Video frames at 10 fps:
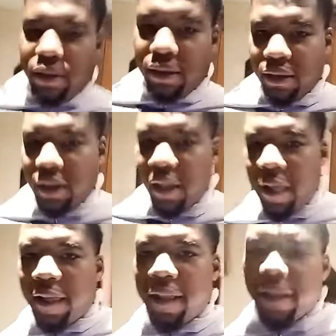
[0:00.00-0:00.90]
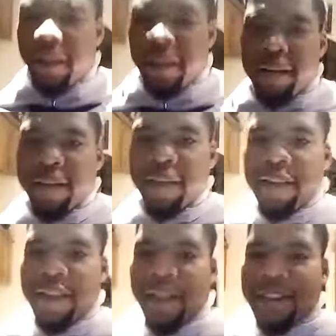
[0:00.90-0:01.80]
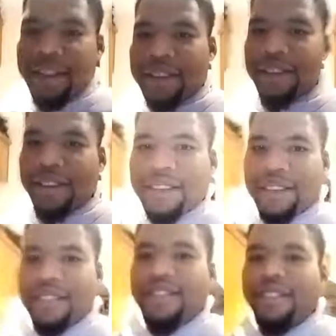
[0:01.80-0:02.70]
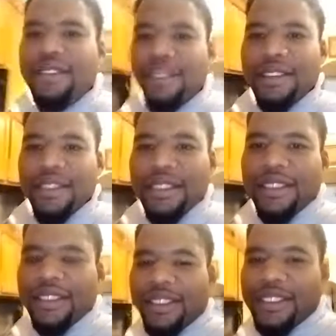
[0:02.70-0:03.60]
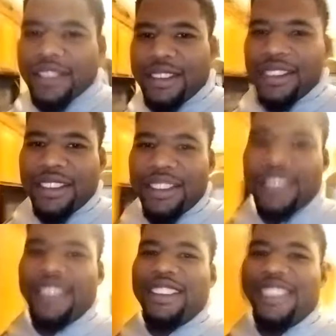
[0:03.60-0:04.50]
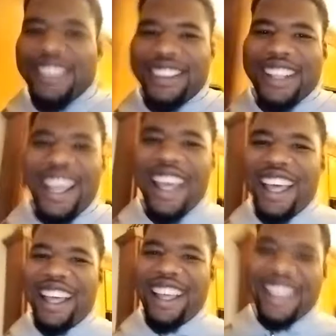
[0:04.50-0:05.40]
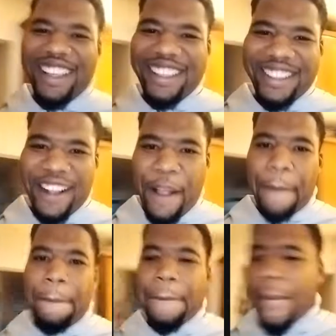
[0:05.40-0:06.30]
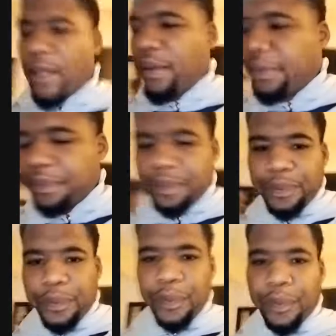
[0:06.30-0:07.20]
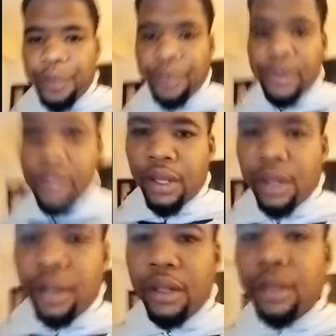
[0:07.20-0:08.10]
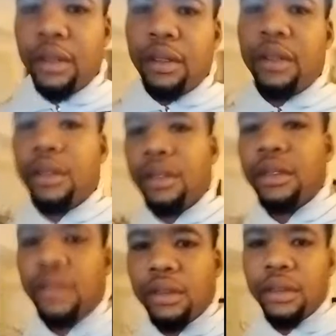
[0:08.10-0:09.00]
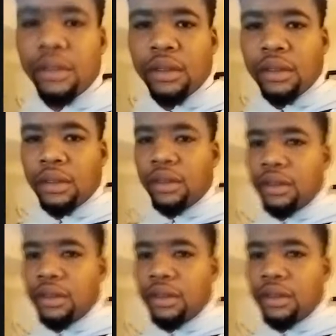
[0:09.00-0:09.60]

is exciting about the coloring book that's on the screen right now. You already got a fan. He wants that. So let me ask you, you're out there, you're doing the thing like no one else is doing it.